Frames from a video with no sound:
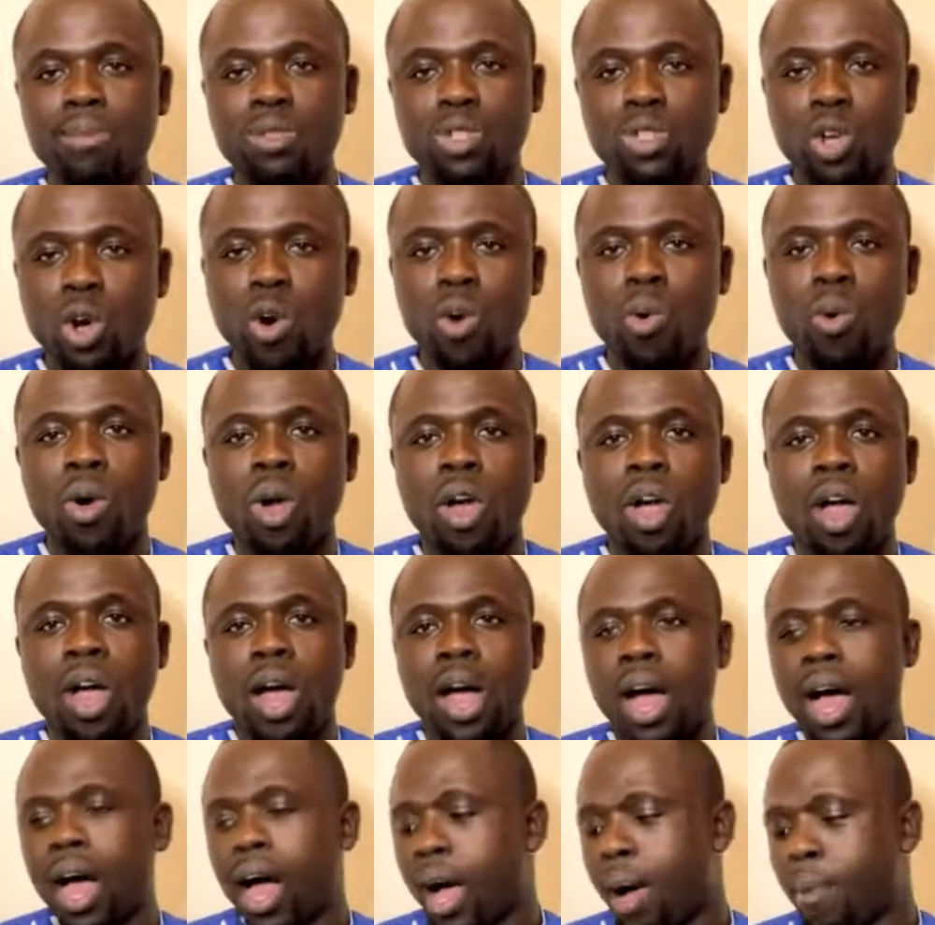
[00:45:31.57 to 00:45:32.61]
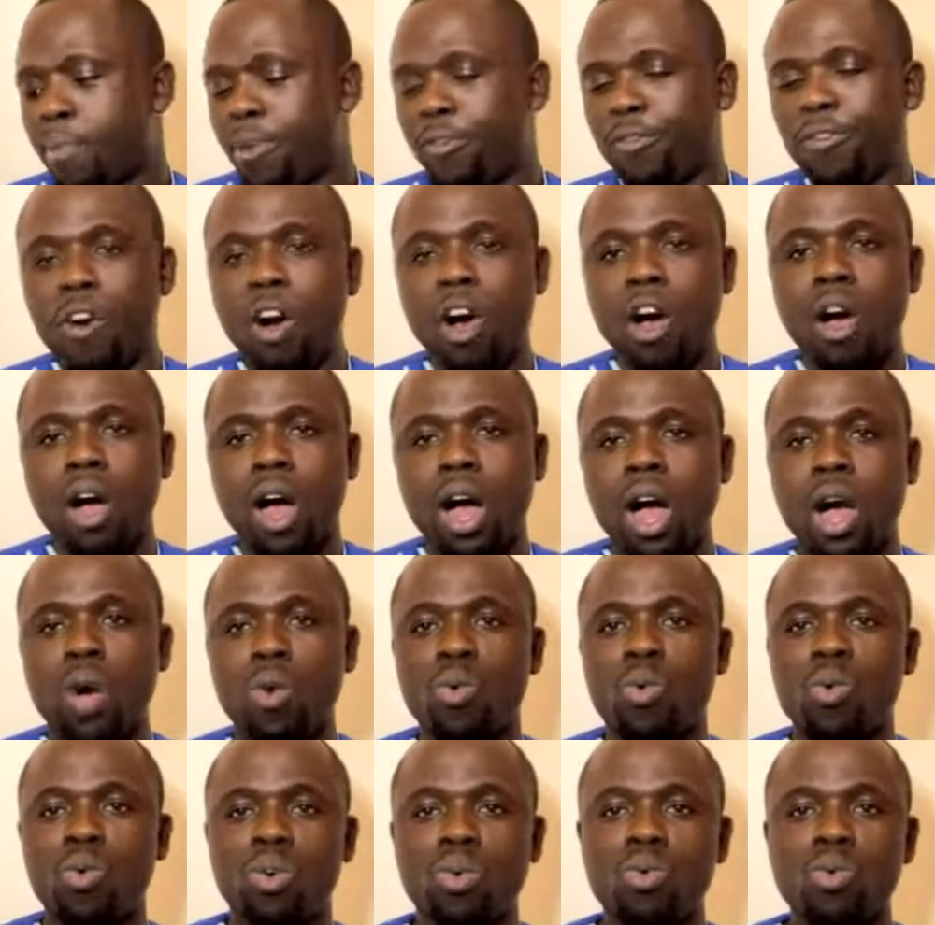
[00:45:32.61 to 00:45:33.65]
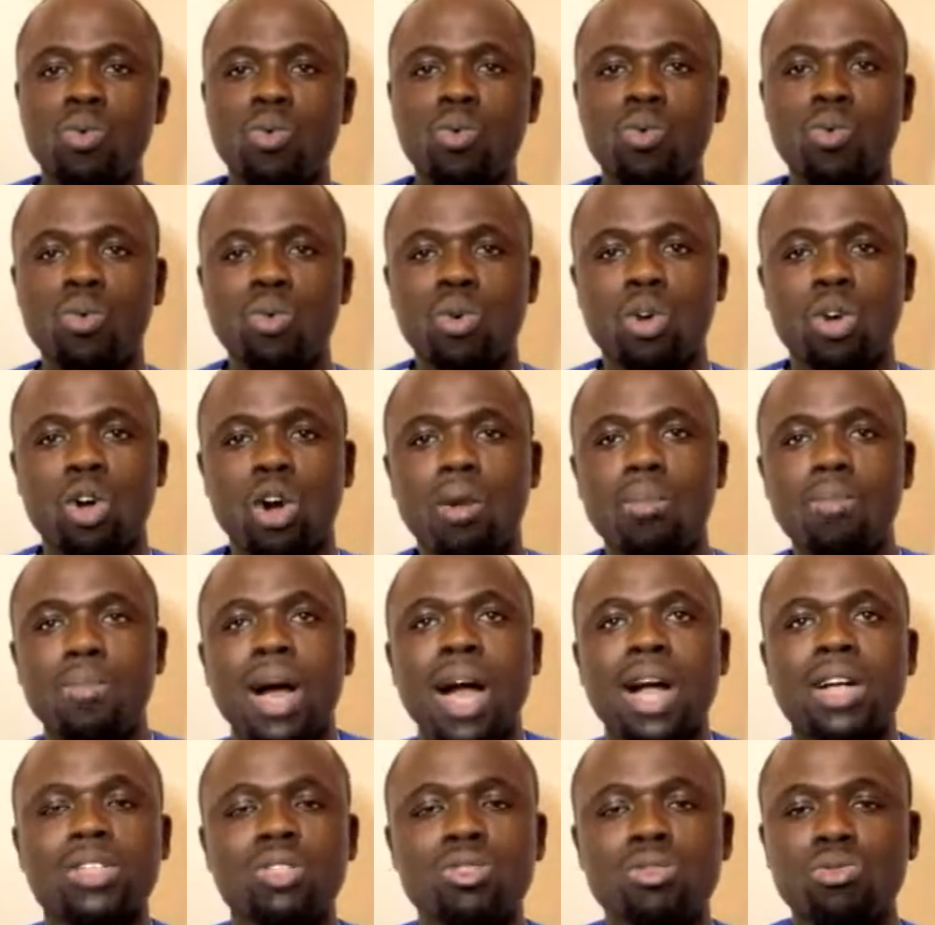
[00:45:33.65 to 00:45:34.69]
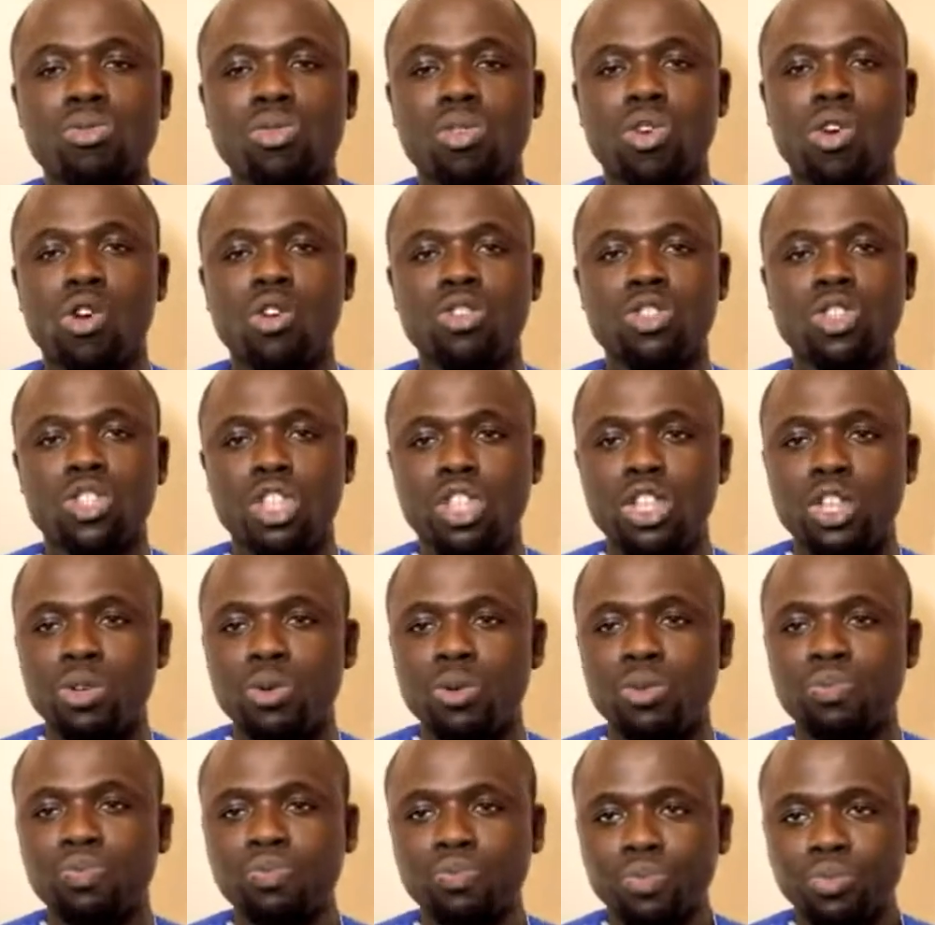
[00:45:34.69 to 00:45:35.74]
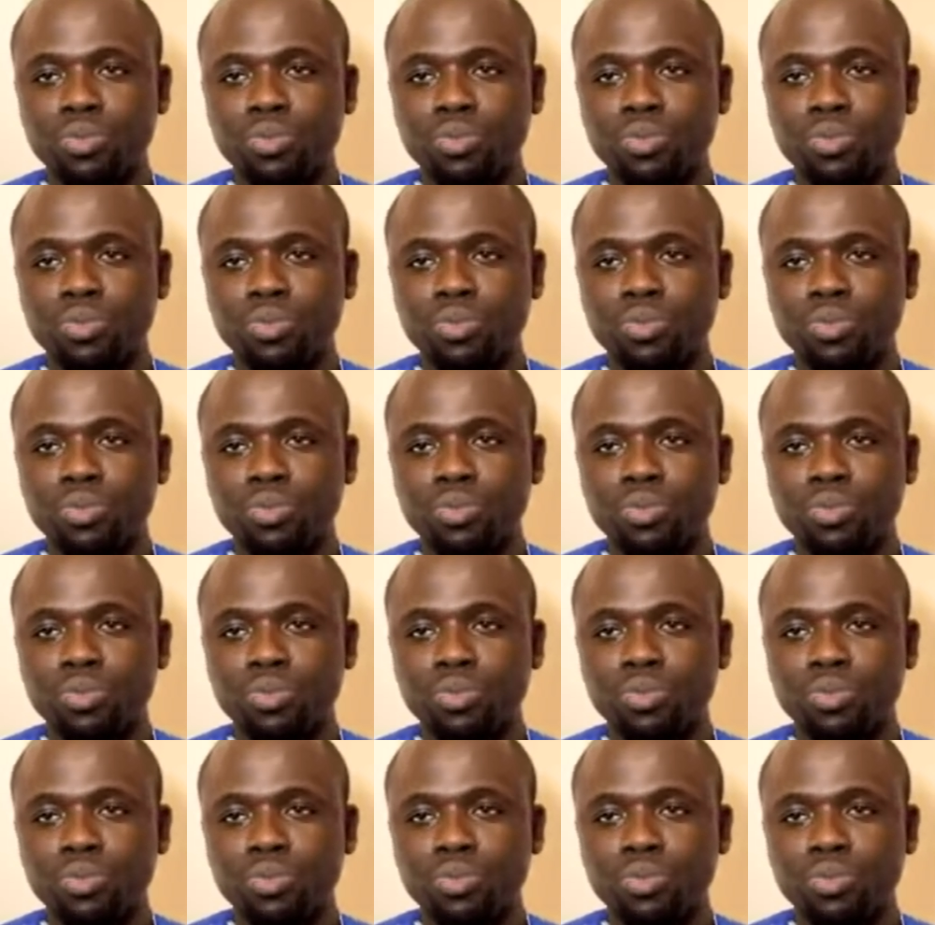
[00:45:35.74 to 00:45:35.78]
So before we'll come back to continue